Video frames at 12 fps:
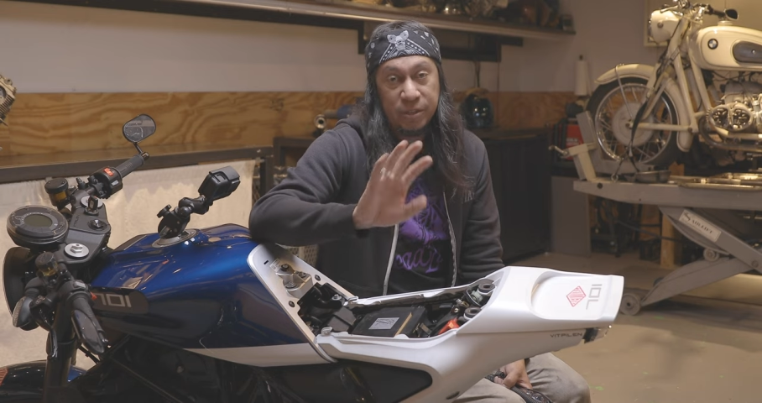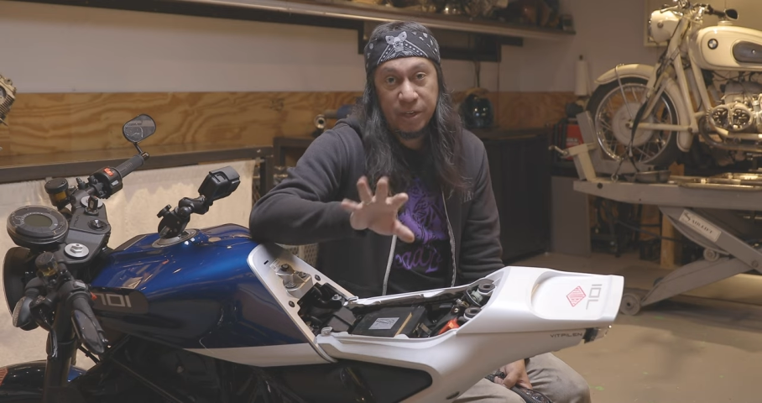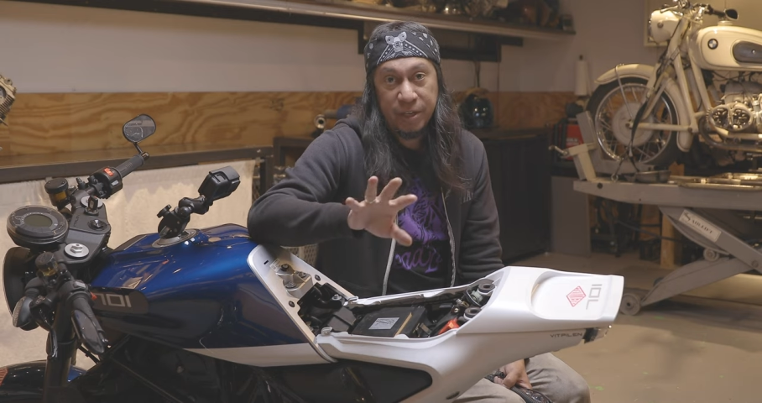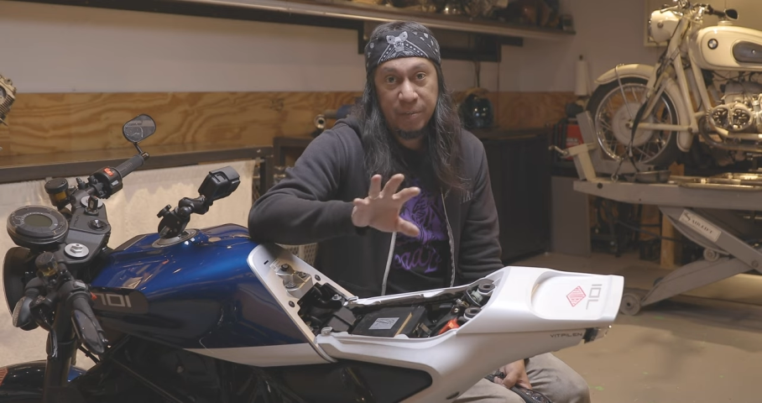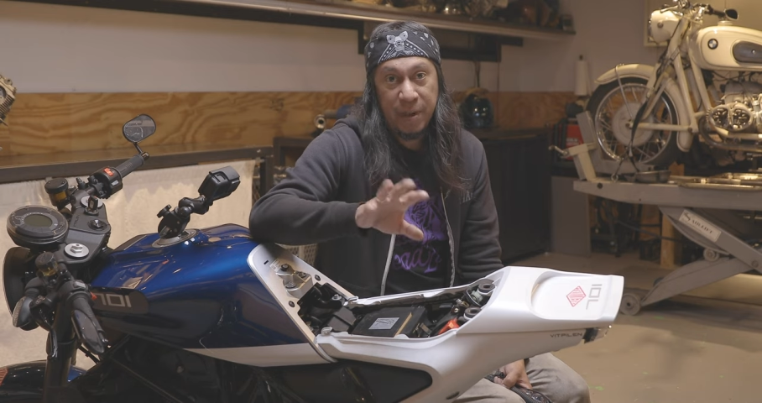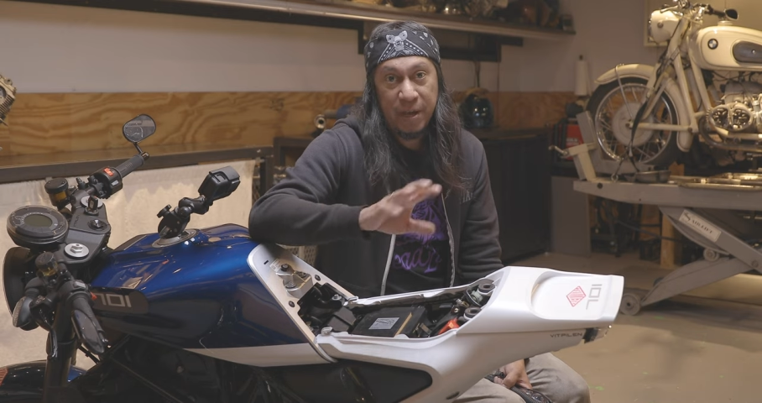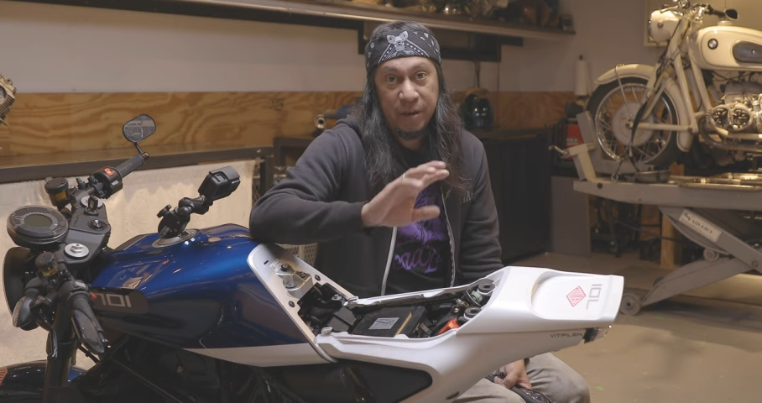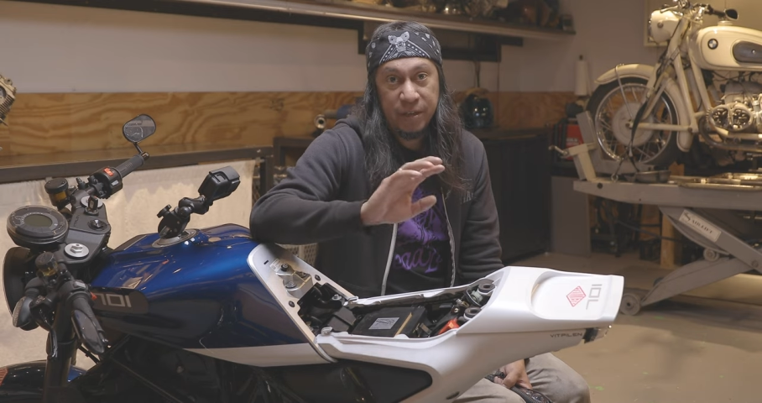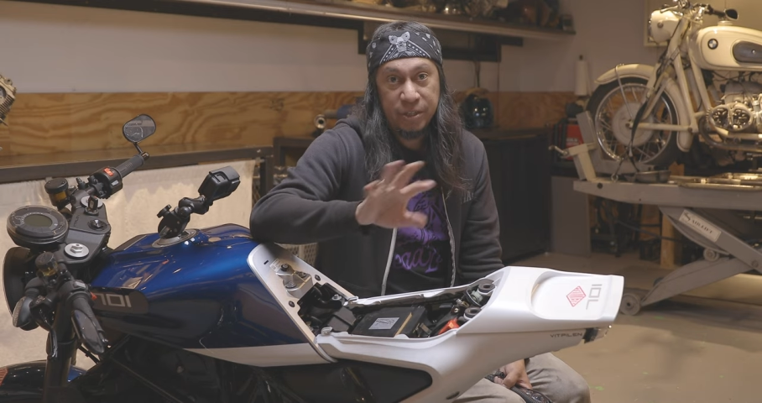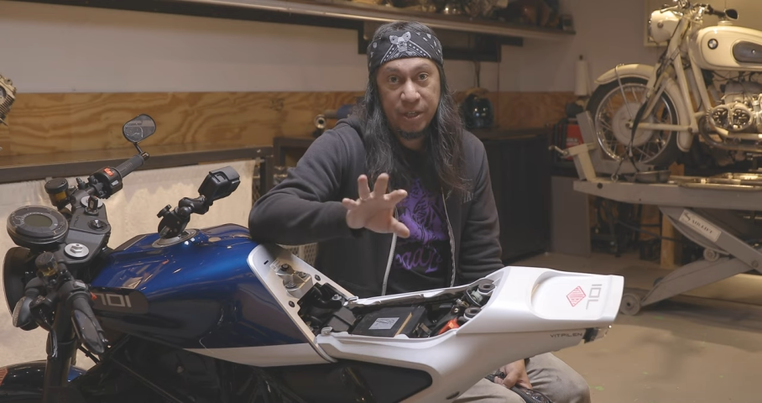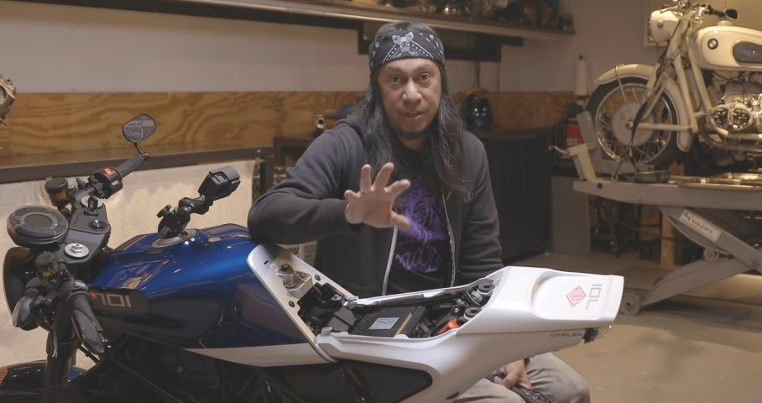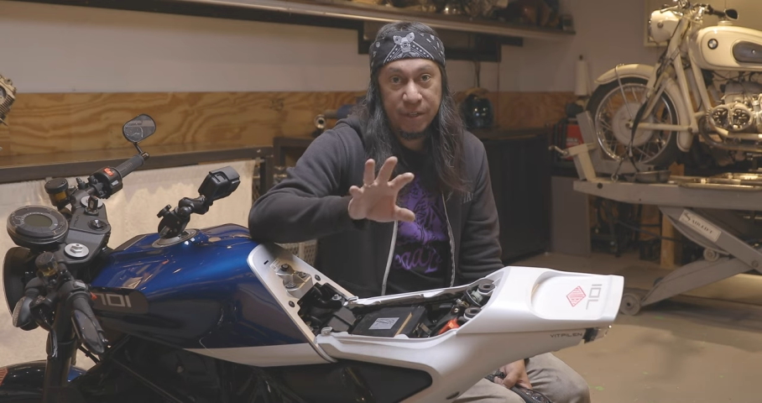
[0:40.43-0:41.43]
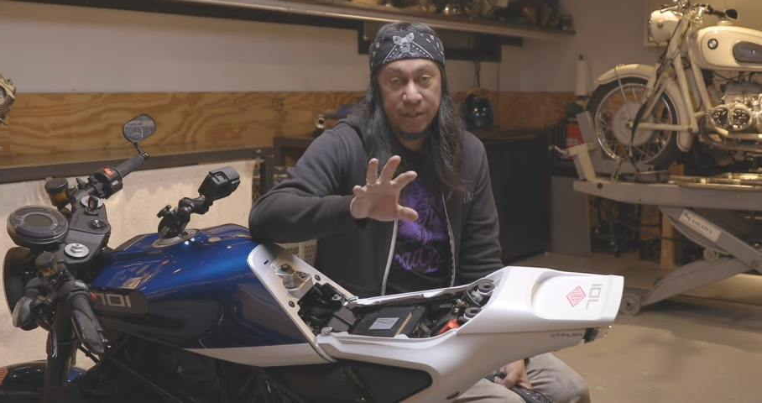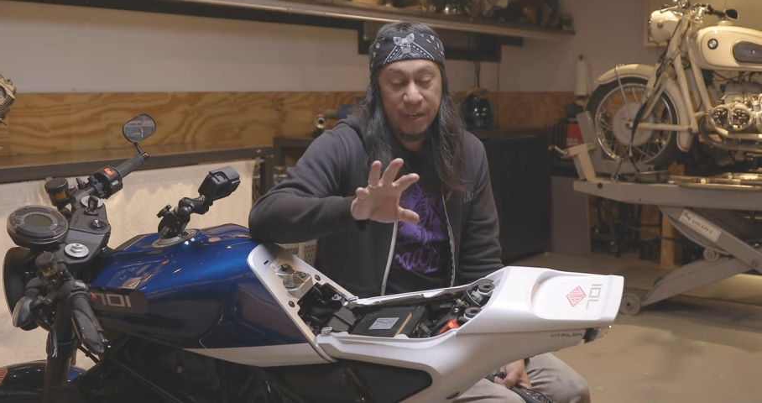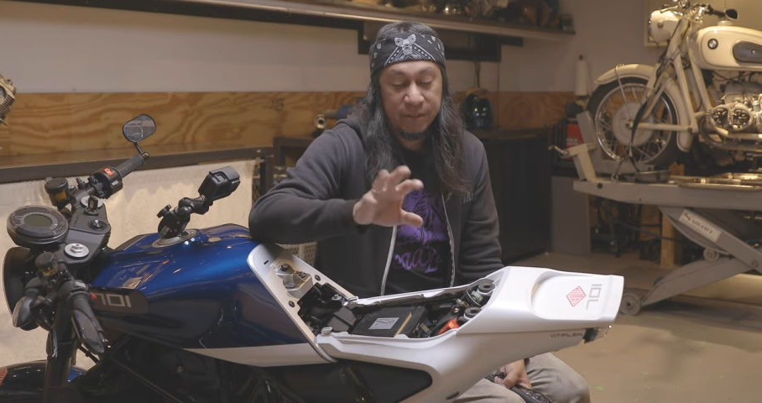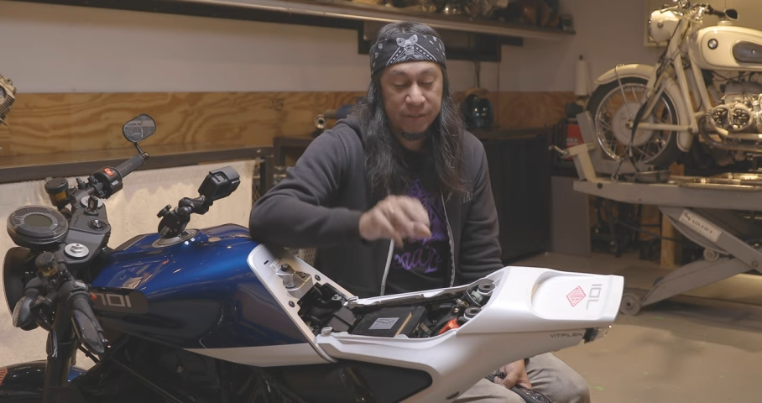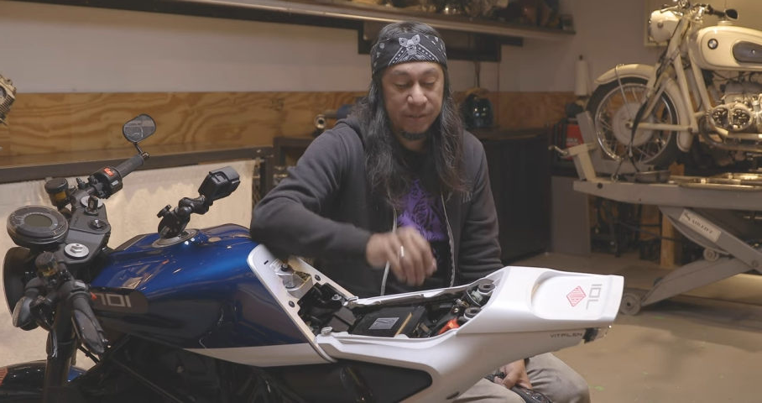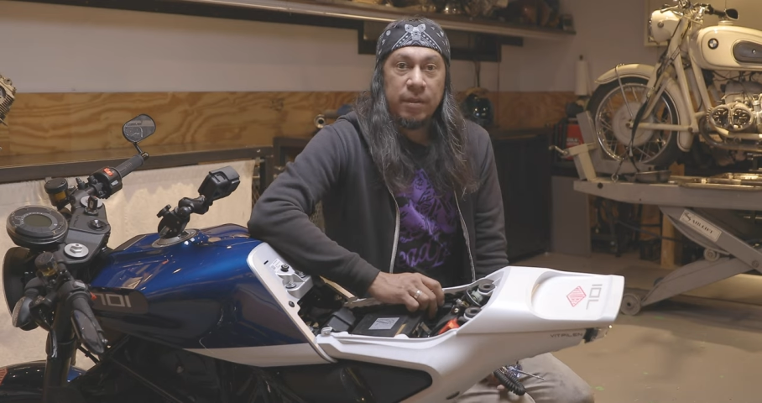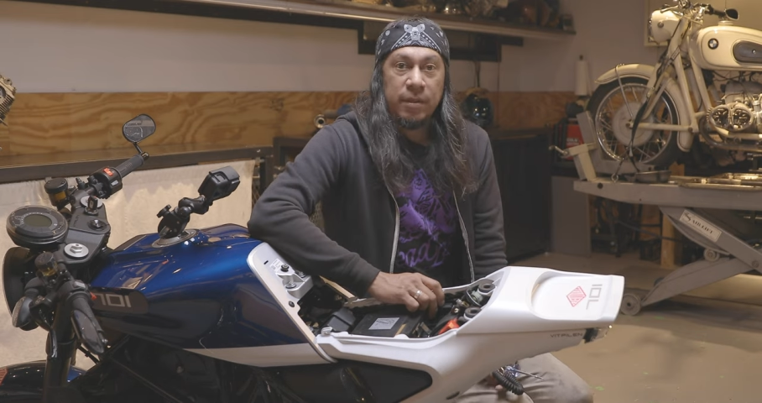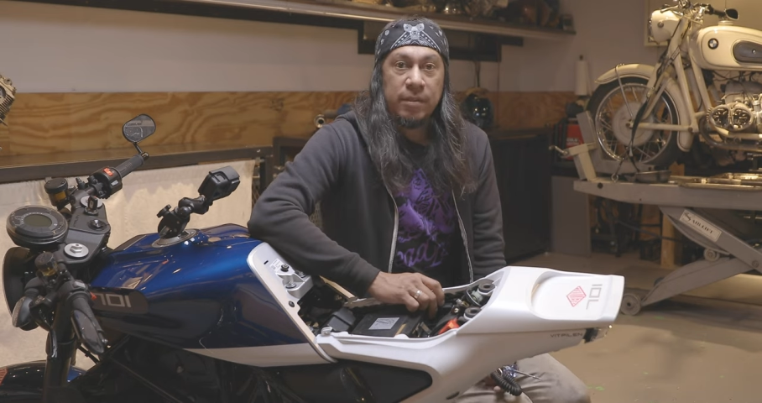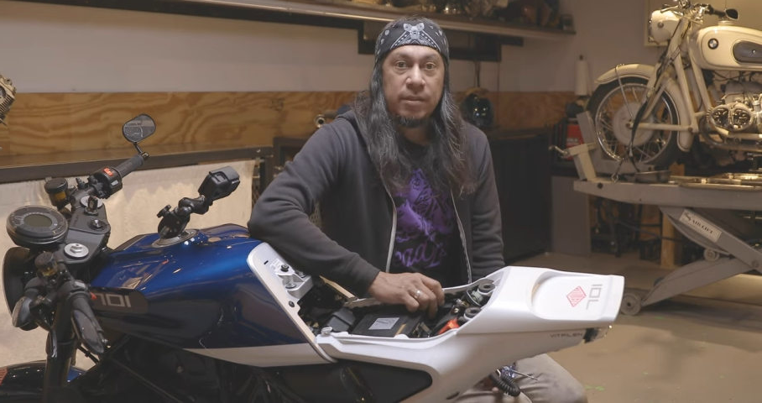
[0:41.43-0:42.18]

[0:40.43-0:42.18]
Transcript: check your battery, check your connection.